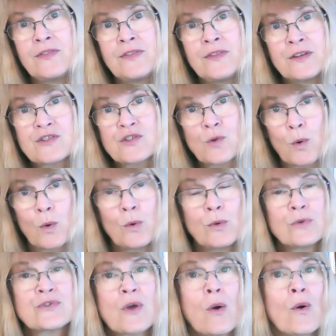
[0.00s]
the
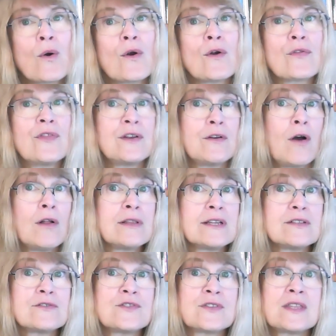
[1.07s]
scrolls are the
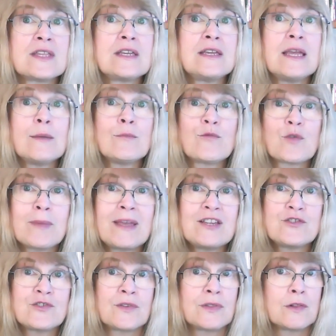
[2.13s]
knowledge, the
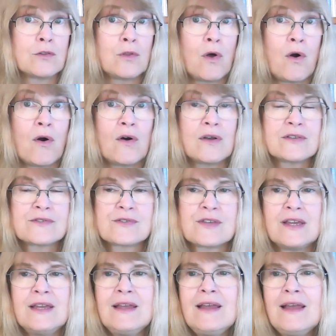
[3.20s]
information, the laws.
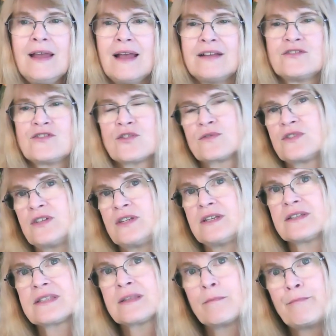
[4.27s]
And so she
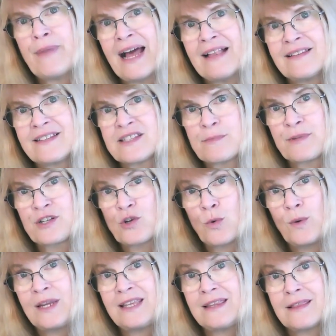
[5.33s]
is the balance
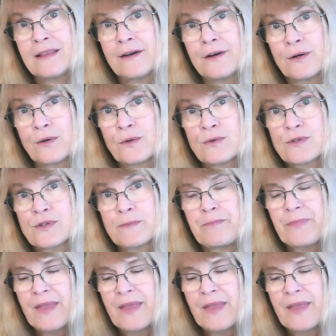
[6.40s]
between those.